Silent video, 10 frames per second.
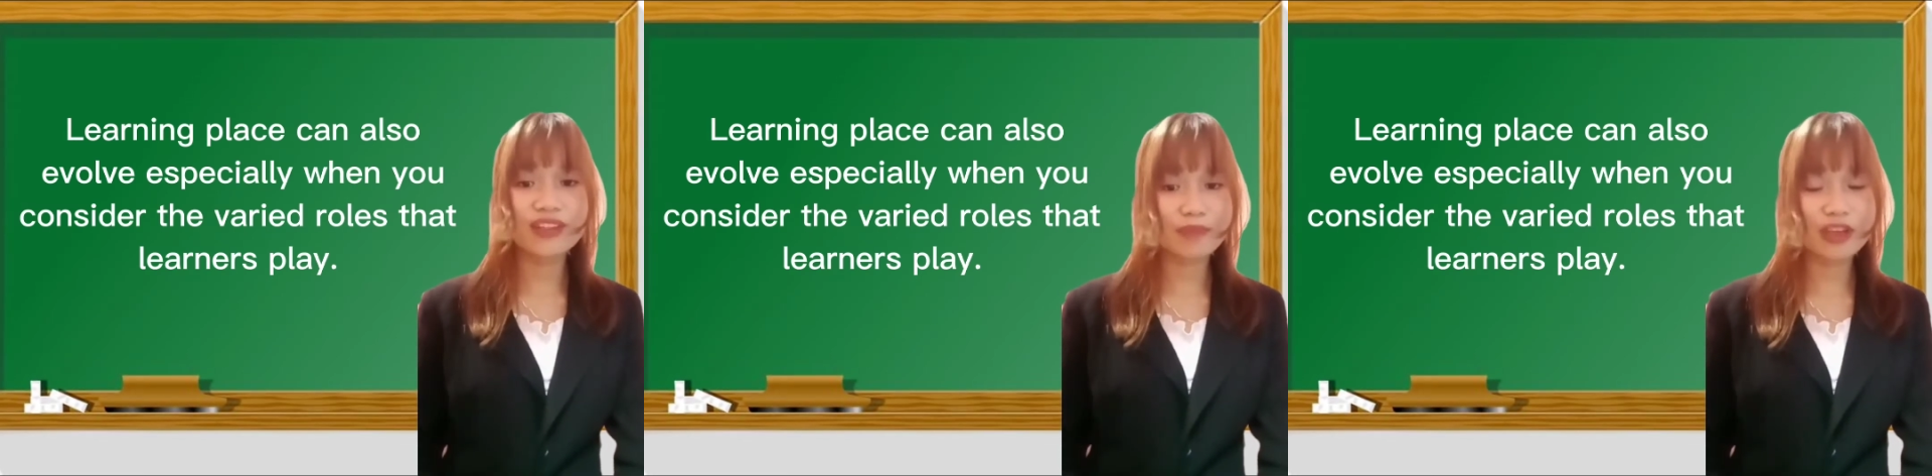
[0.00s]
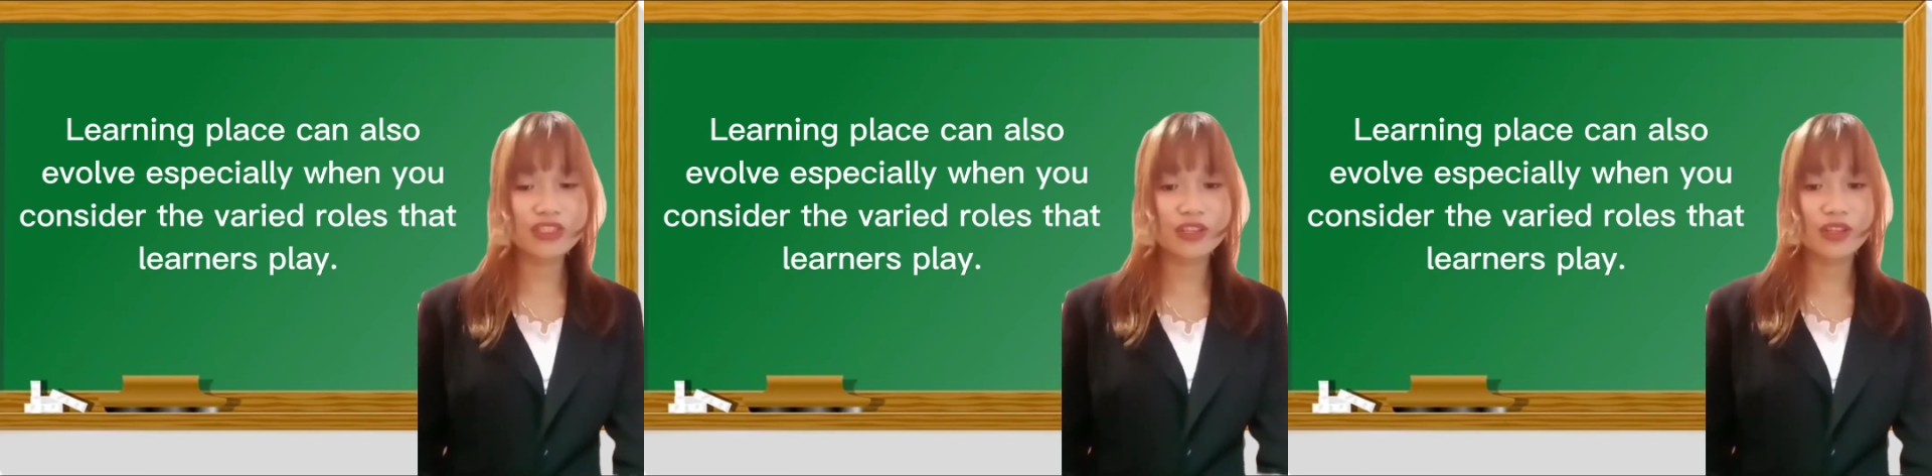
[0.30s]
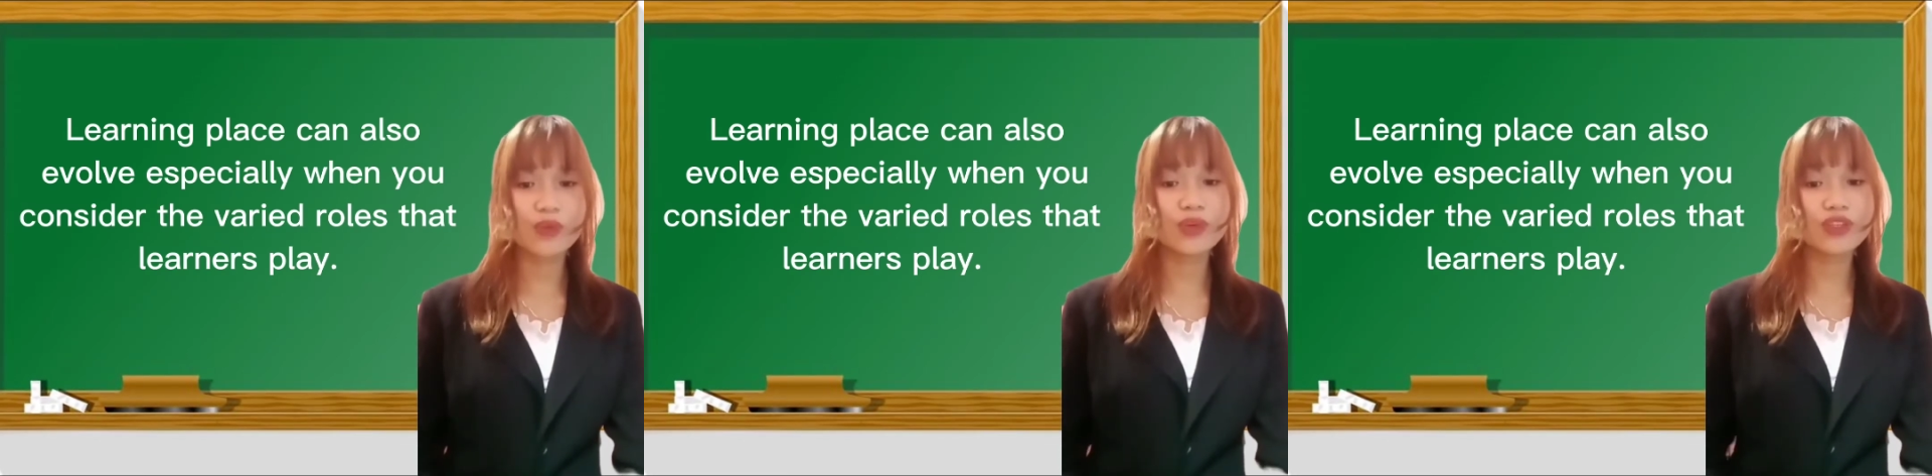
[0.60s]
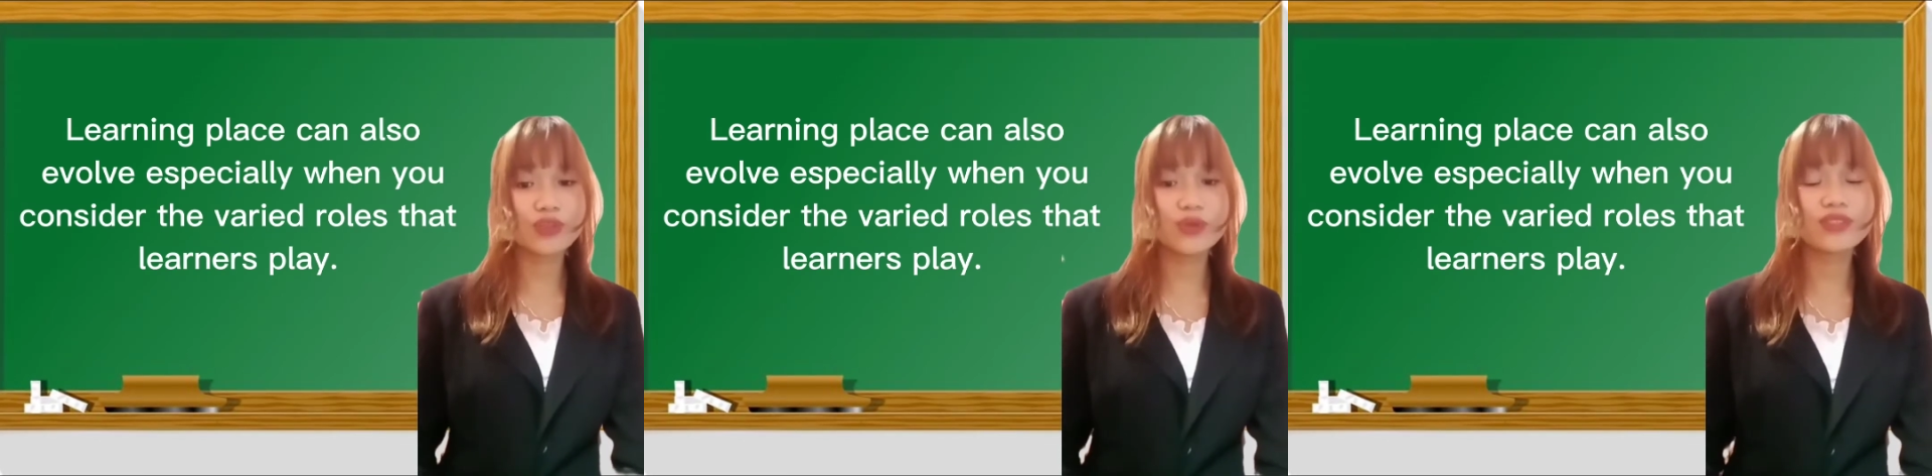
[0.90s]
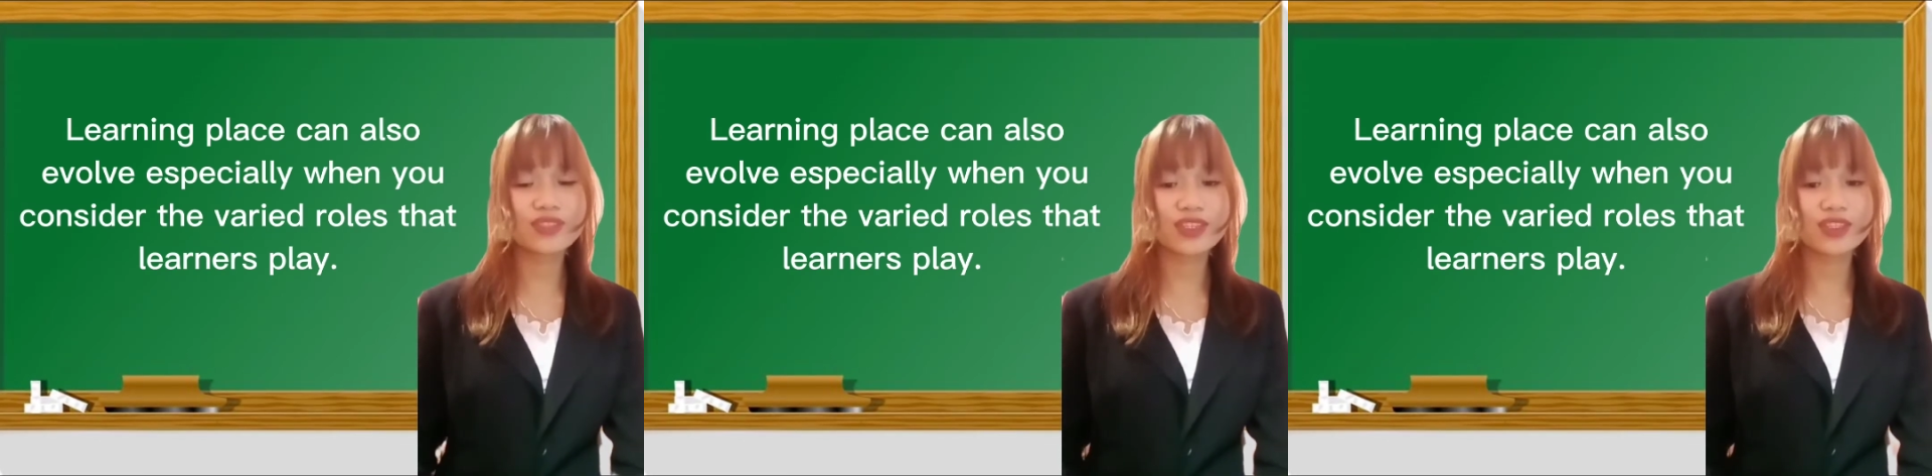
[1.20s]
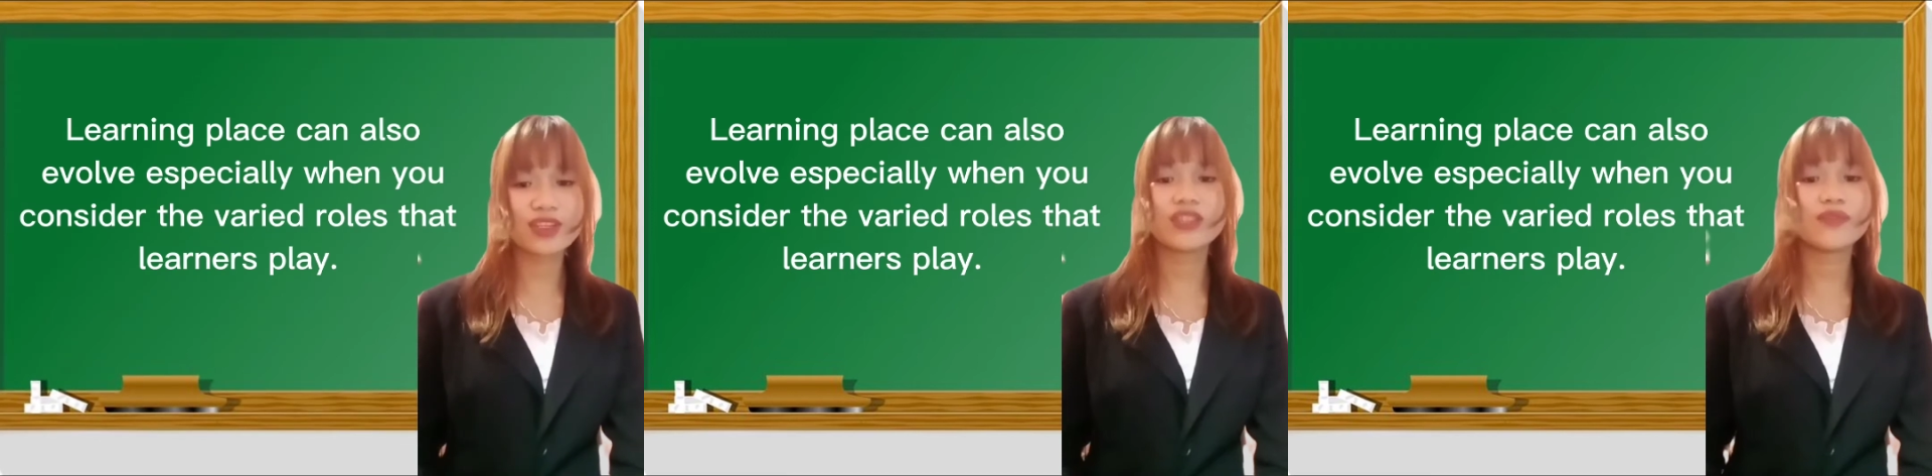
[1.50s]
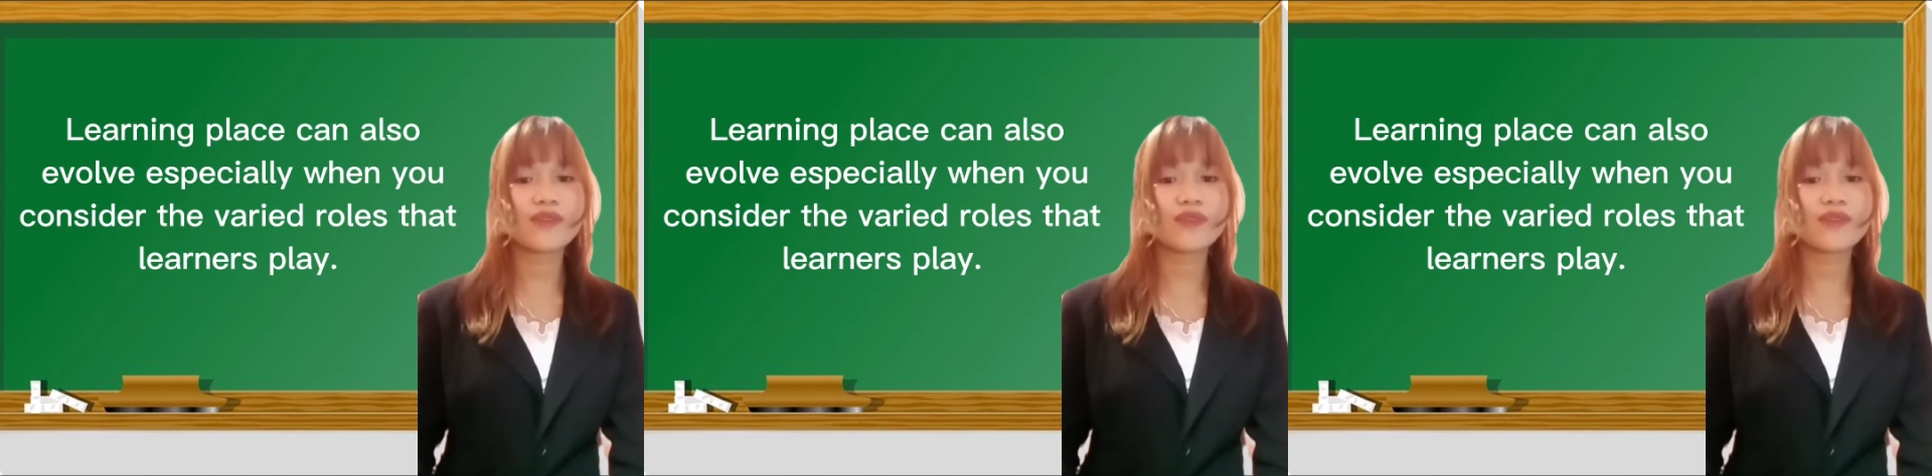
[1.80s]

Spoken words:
especially when you consider